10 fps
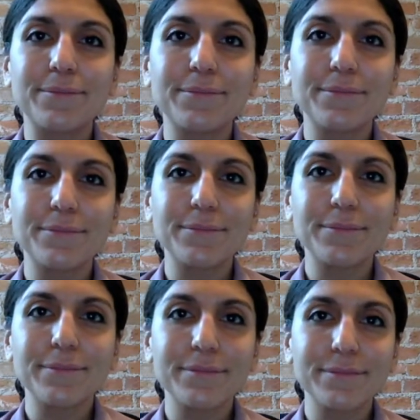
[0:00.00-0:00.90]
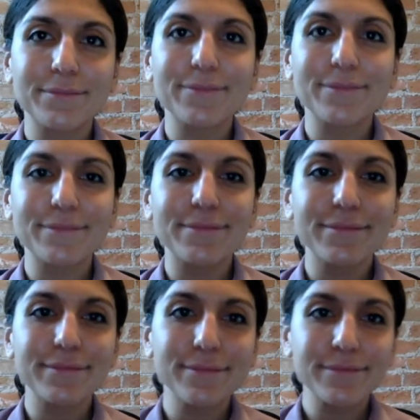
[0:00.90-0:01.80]

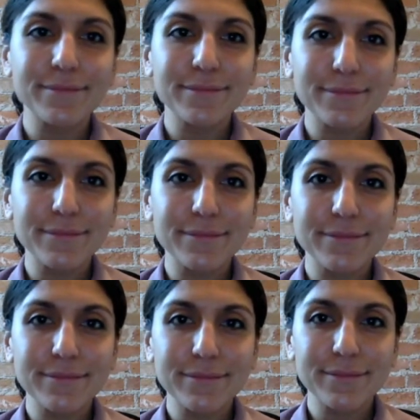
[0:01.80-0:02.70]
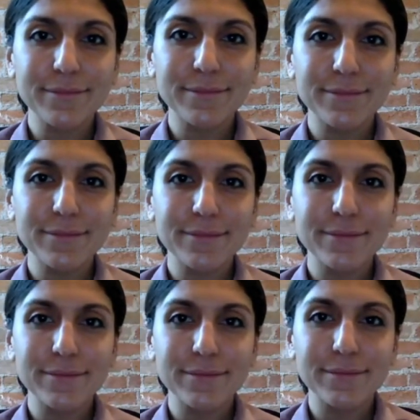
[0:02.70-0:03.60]

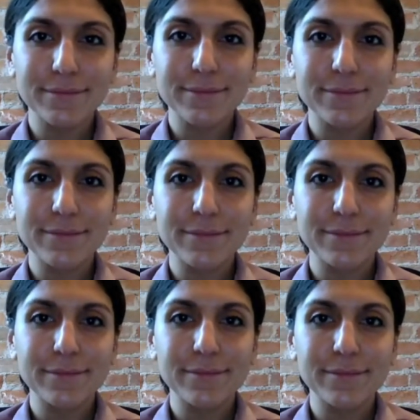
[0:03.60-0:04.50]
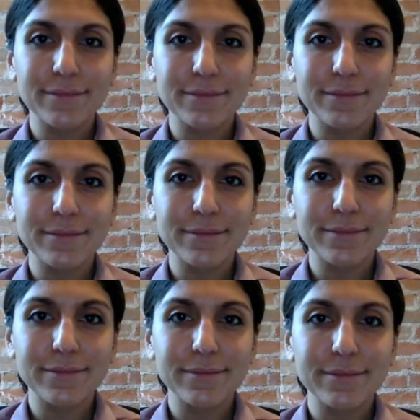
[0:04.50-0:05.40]

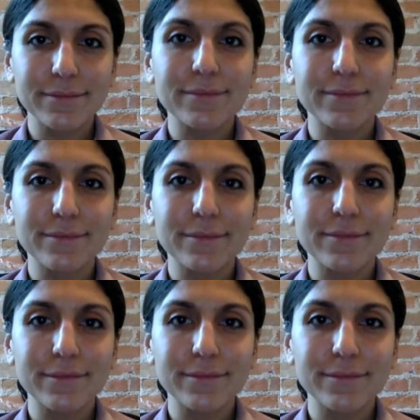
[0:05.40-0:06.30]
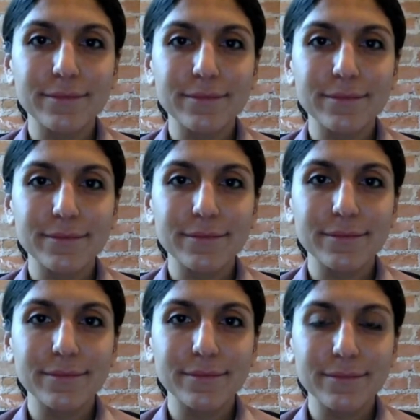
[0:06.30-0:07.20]

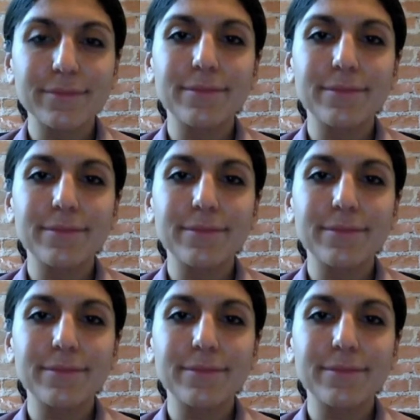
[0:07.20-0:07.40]
The person shown says nothing.